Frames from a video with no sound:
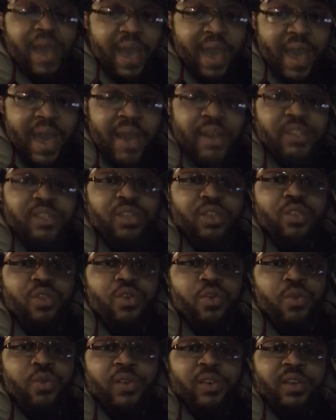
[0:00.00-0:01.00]
ask the
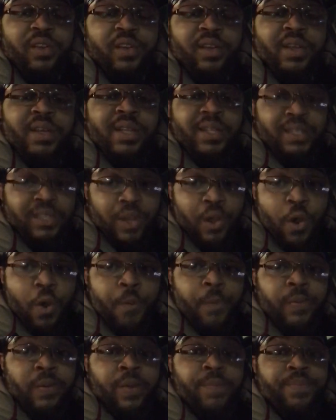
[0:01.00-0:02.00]
Lord to
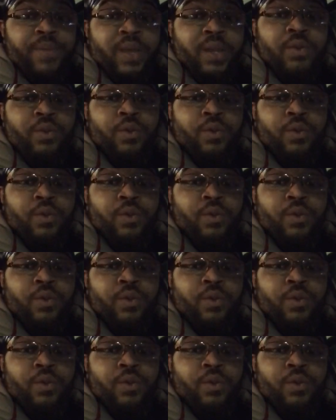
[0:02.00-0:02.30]
open up that